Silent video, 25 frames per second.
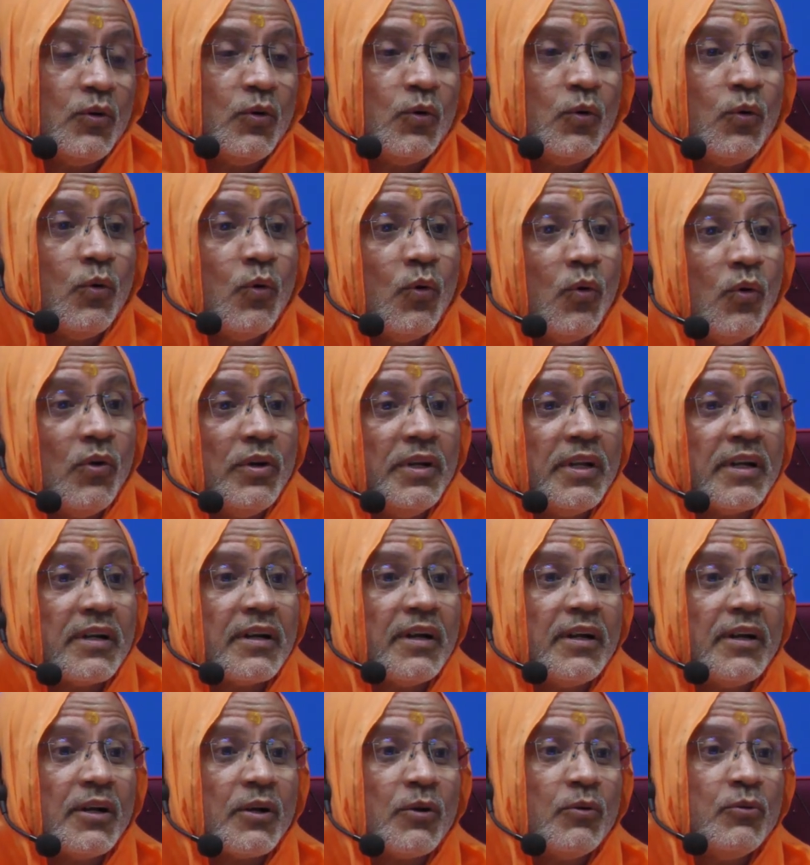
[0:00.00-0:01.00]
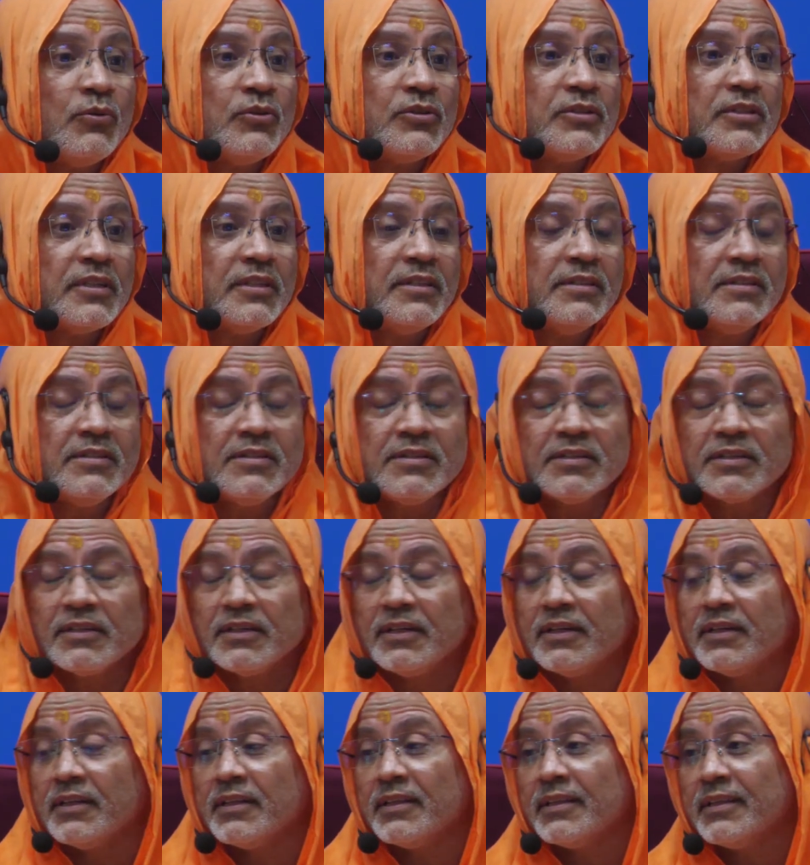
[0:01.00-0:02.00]
Old conclusions,
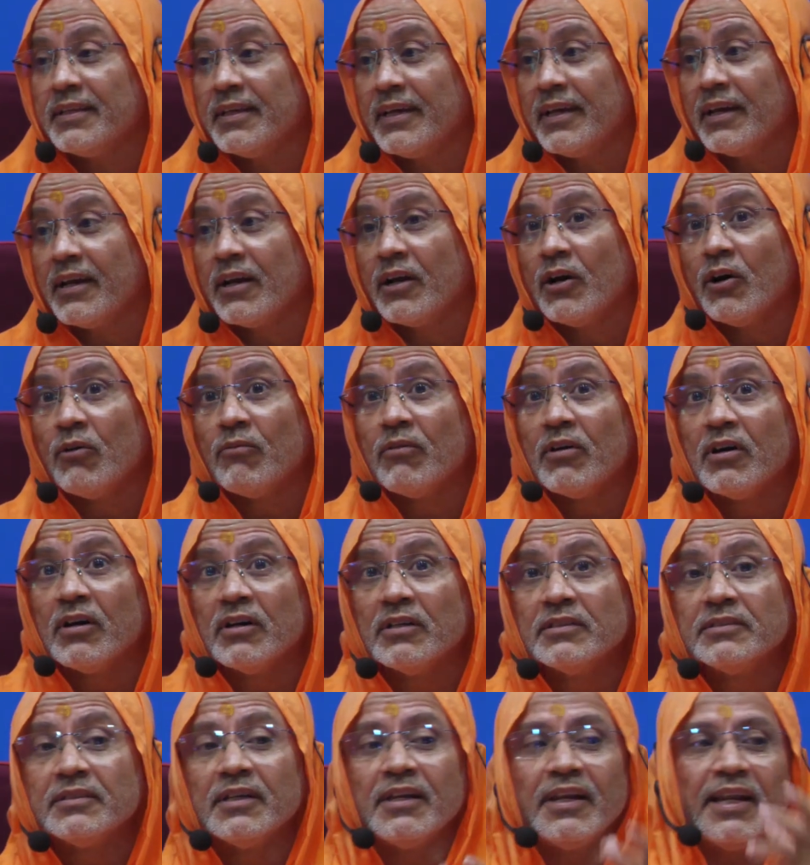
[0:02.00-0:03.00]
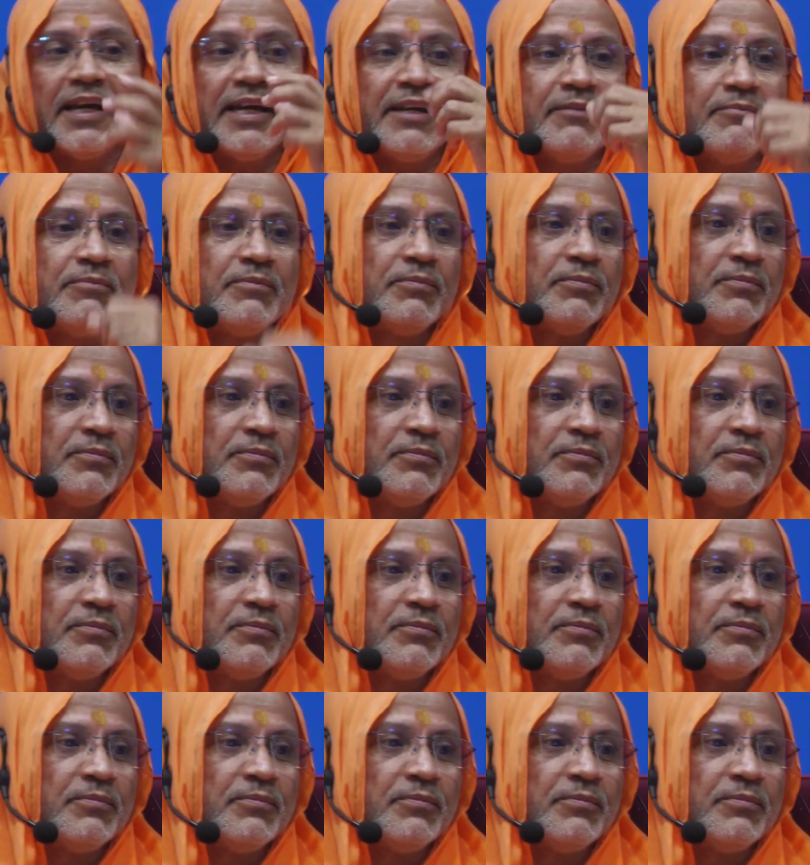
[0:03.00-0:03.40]
they govern the life.